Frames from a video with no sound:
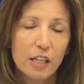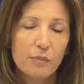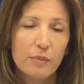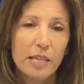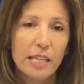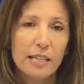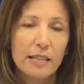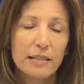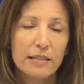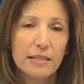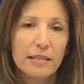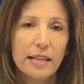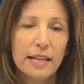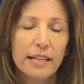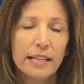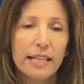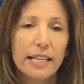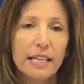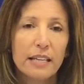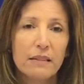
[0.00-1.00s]
because
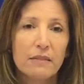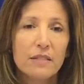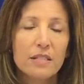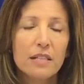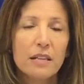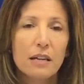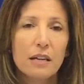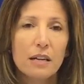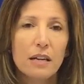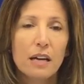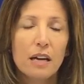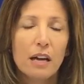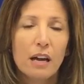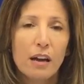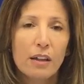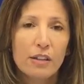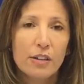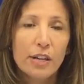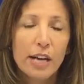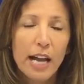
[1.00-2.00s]
then it gives
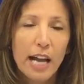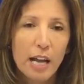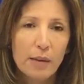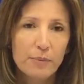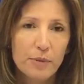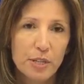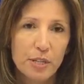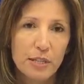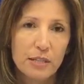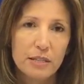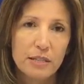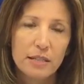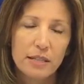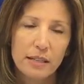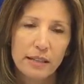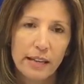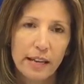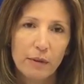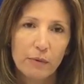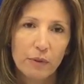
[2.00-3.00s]
other options
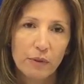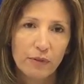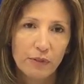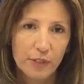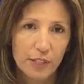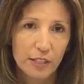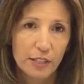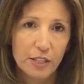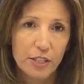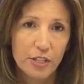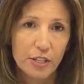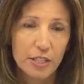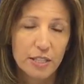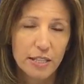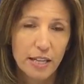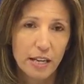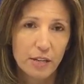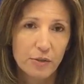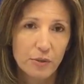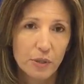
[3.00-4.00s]
that will fall into your
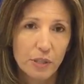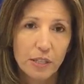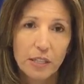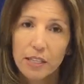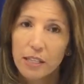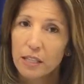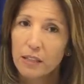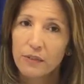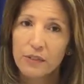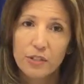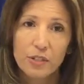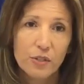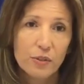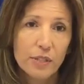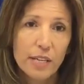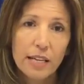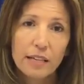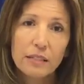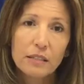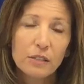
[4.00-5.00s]
schedule. If you do
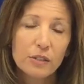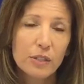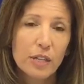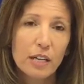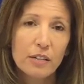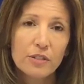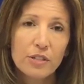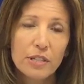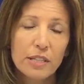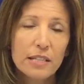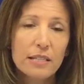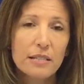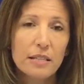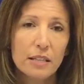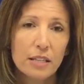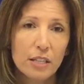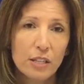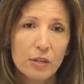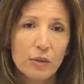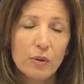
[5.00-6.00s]
not include alternates,
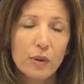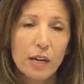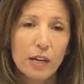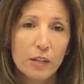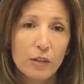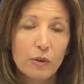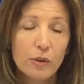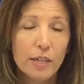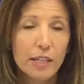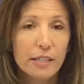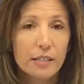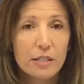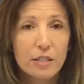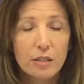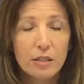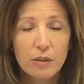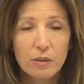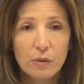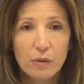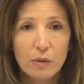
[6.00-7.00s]
then you are going
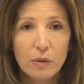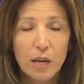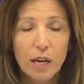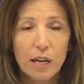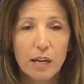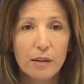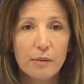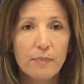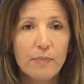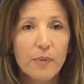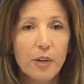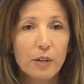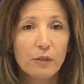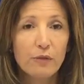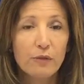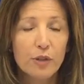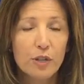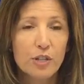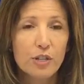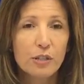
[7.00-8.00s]
to
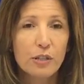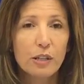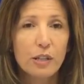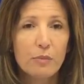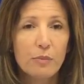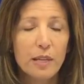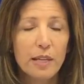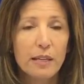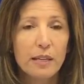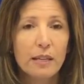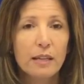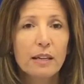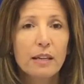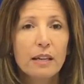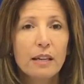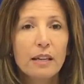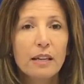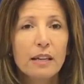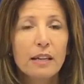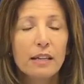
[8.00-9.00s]
unfortunately be
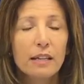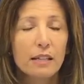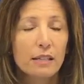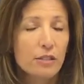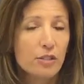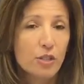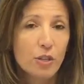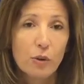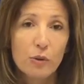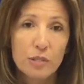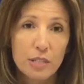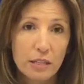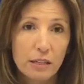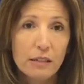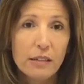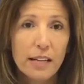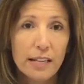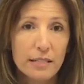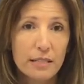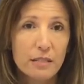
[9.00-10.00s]
chosen
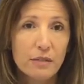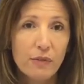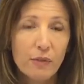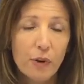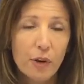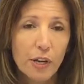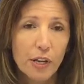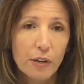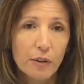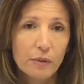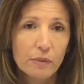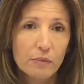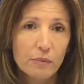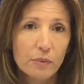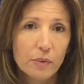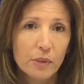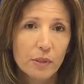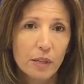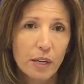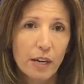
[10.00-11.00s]
classes for you.
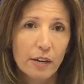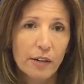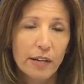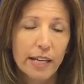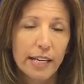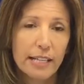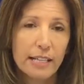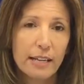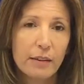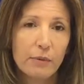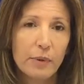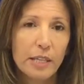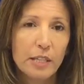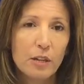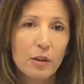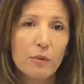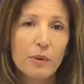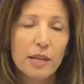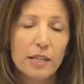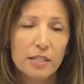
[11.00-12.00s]
All right, and we
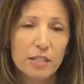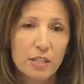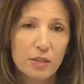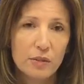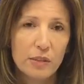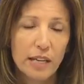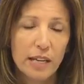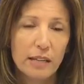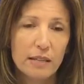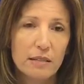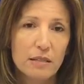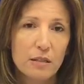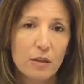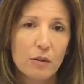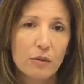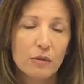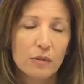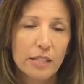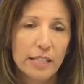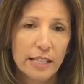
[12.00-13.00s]
don't want to do that.
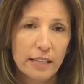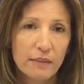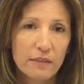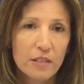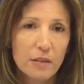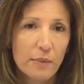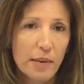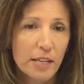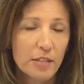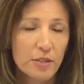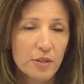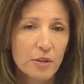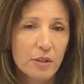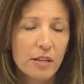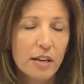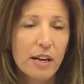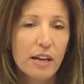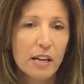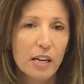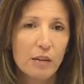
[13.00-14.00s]
So give some extra
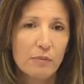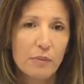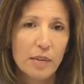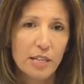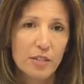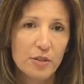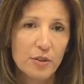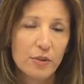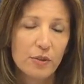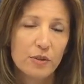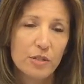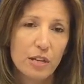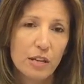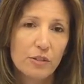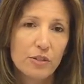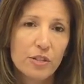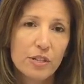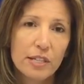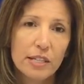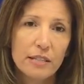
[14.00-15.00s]
thought and make sure those
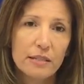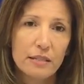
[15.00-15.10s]
alternate